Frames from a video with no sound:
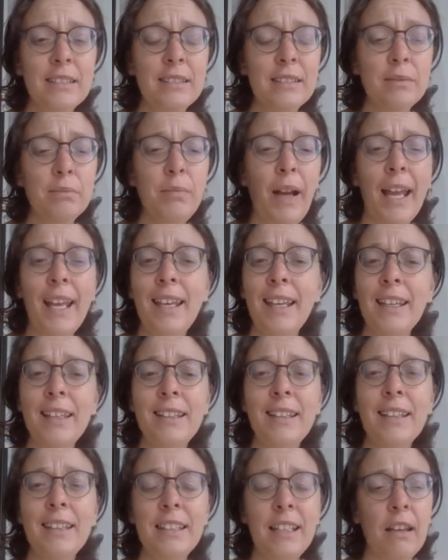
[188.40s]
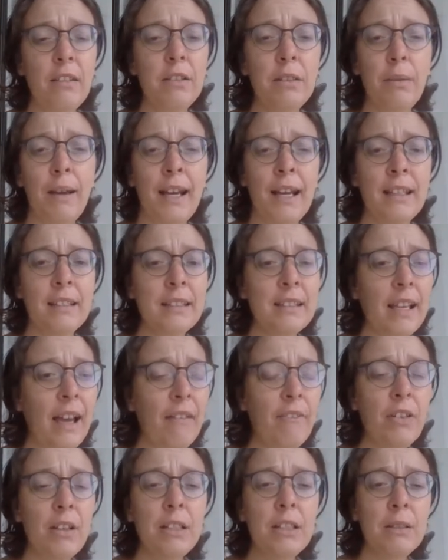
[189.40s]
make it a safe space.
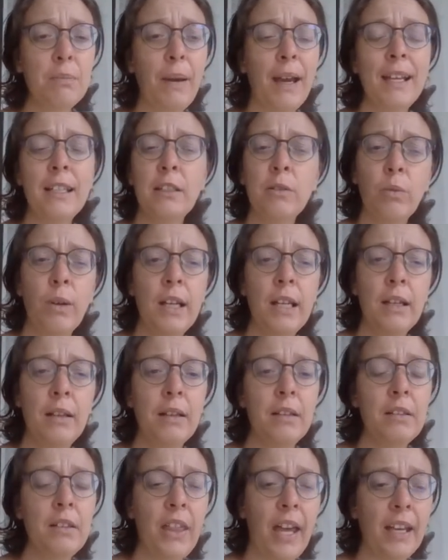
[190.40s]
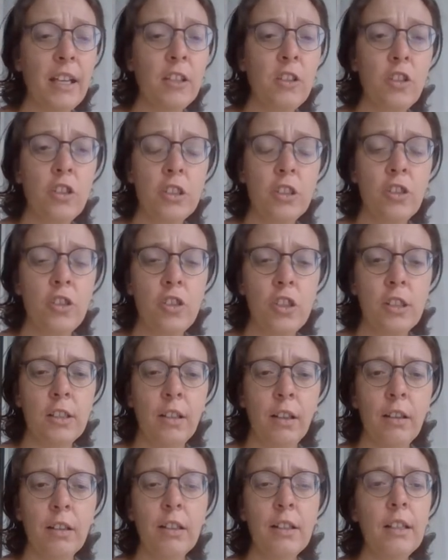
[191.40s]
Have a space where they can just
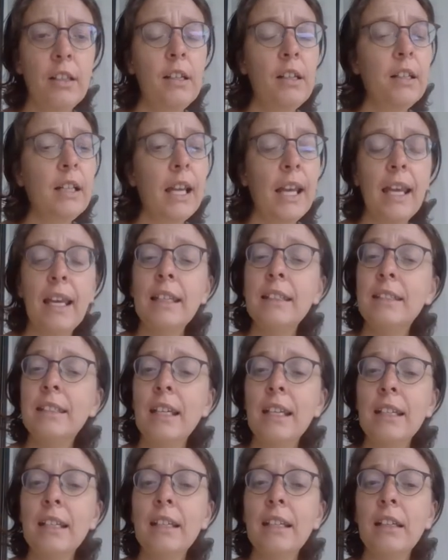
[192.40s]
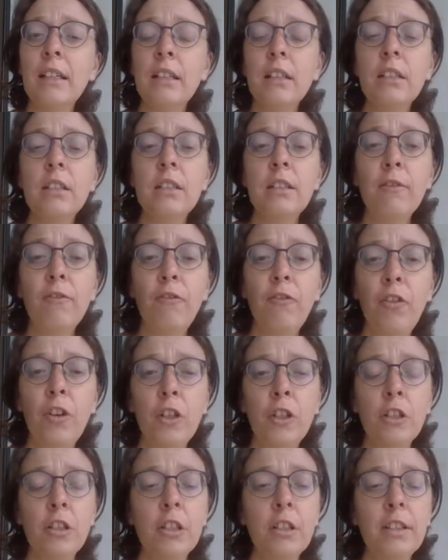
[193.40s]
chill. Is there some
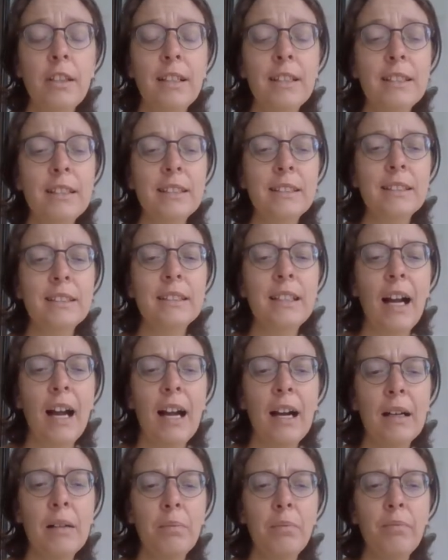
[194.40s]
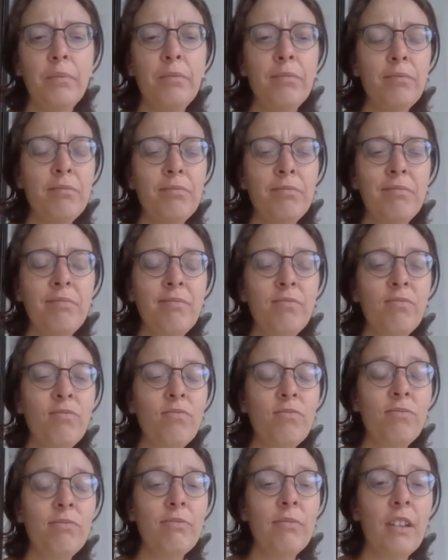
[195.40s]
food? Um,
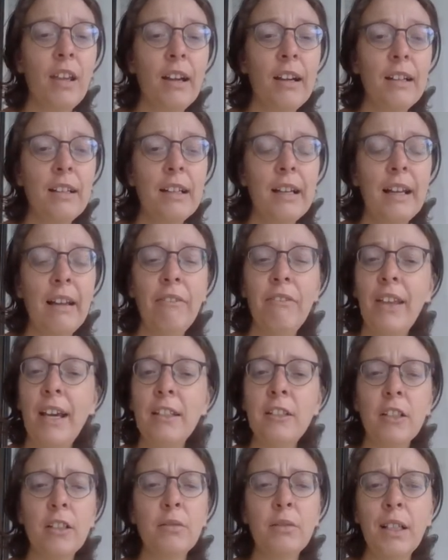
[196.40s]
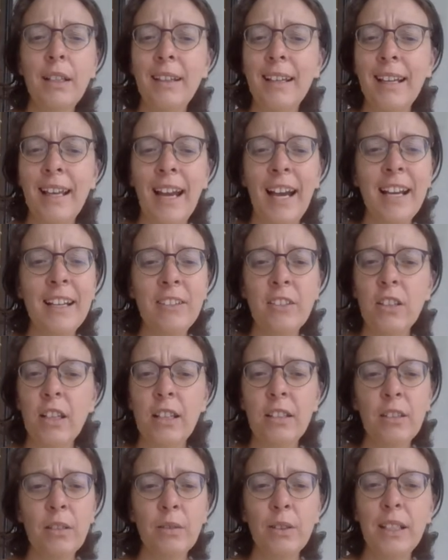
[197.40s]
if they don't want to engage, they
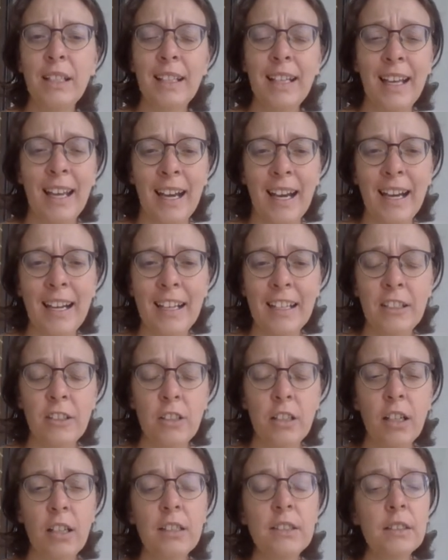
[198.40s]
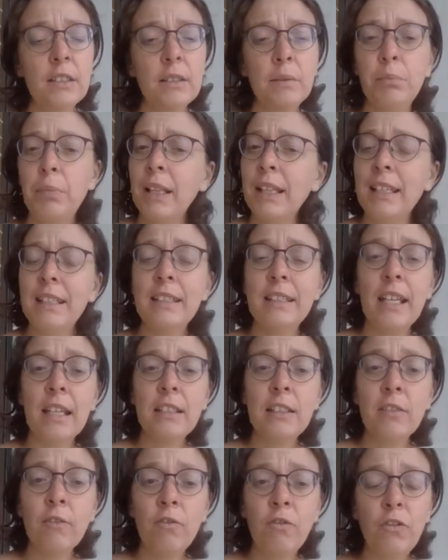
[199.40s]
don't want to engage. But is there
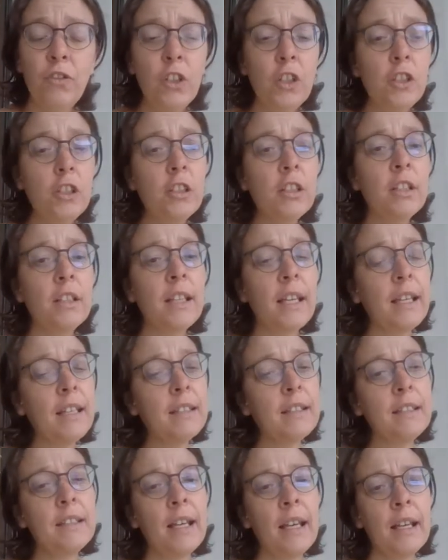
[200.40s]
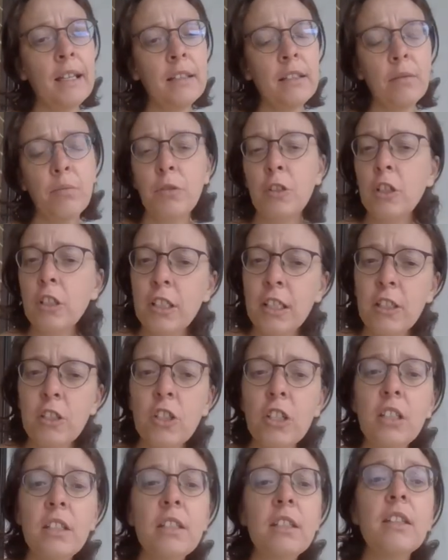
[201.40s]
some food? Is there some
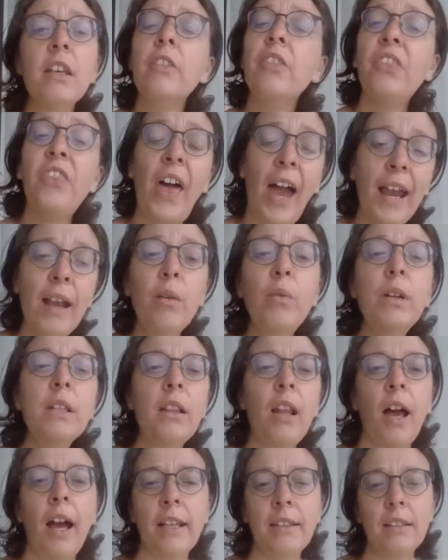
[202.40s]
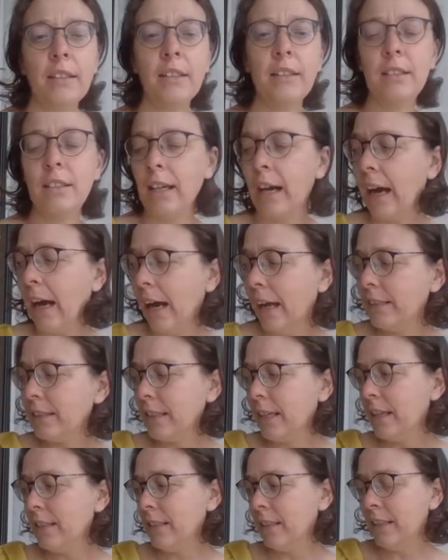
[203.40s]
traditions that they would like to start
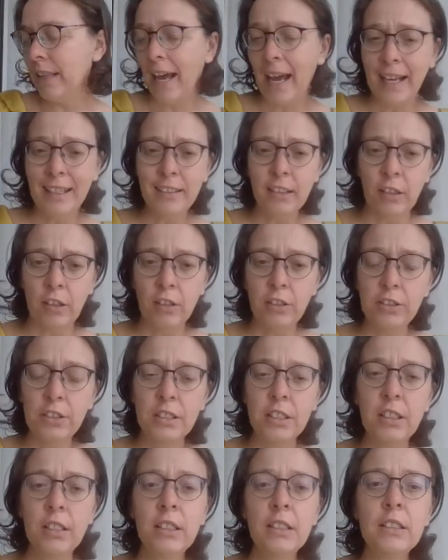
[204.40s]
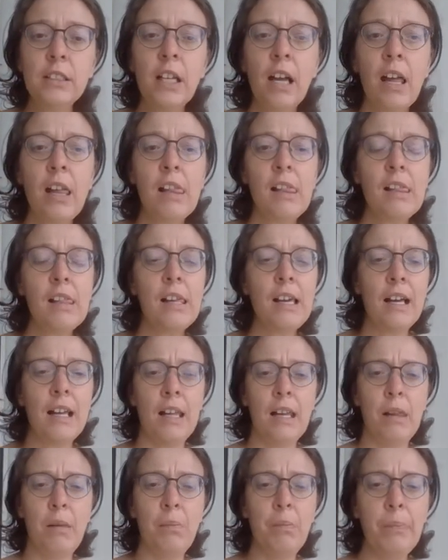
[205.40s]
as an adult?
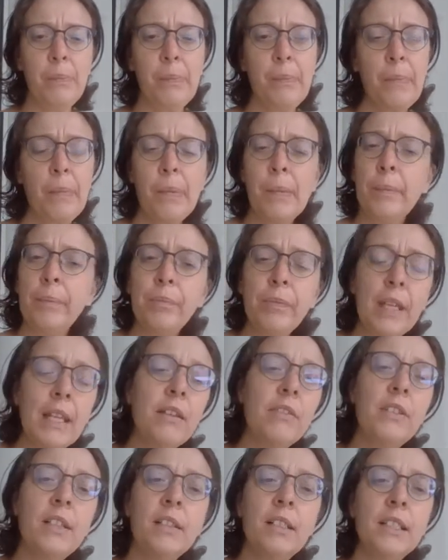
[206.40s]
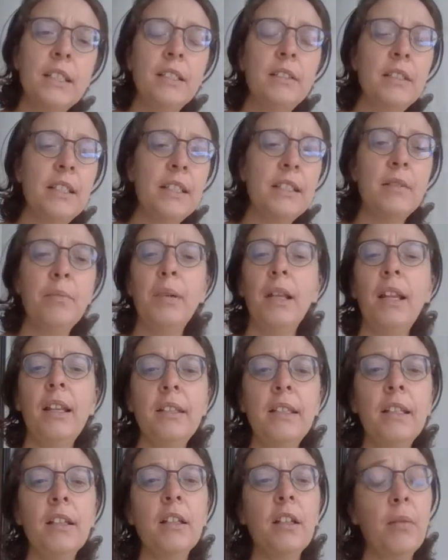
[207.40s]
Um, if they're in
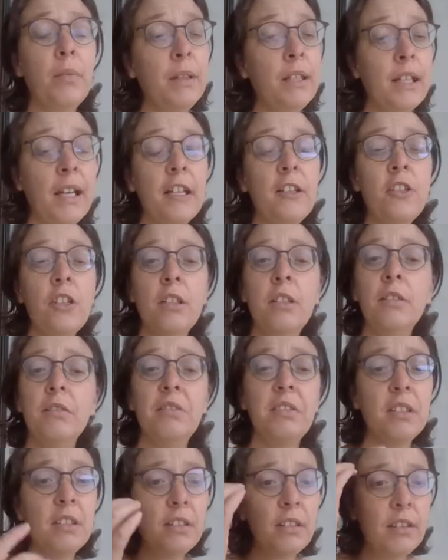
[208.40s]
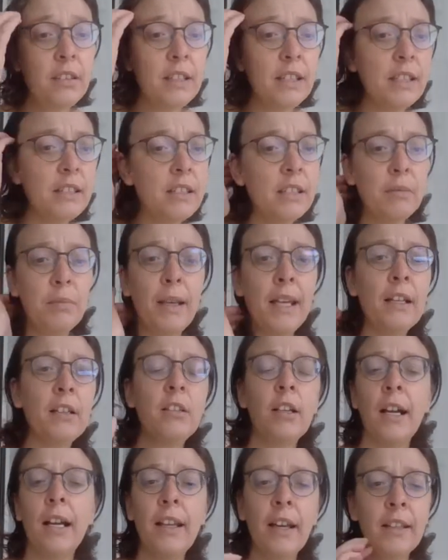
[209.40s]
disability accommodations, this would be a
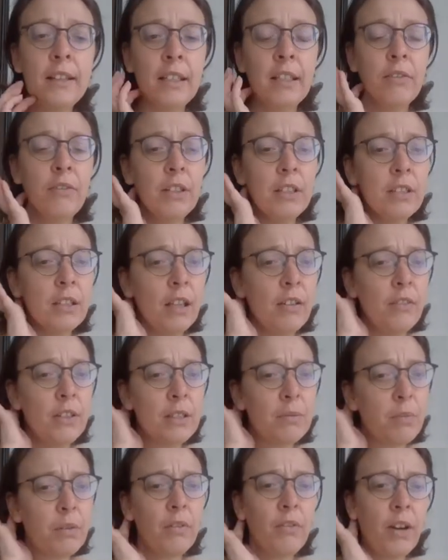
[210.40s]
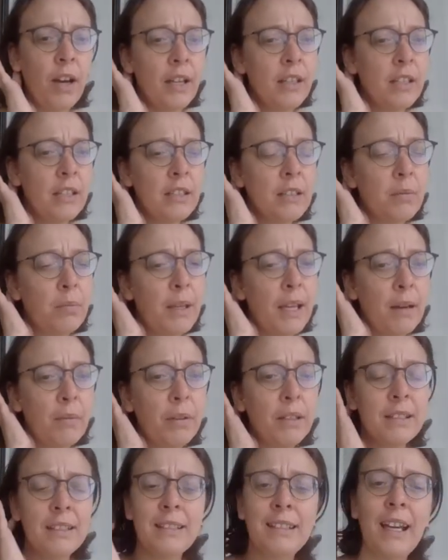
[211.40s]
great idea for service providers to be
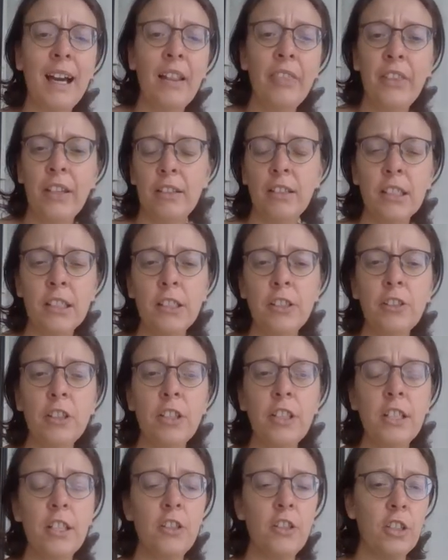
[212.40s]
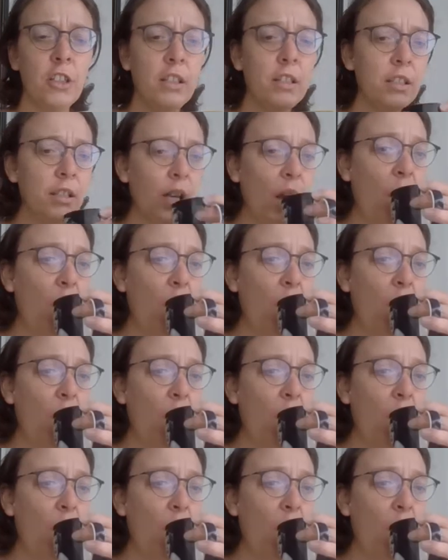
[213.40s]
able to start their own traditions,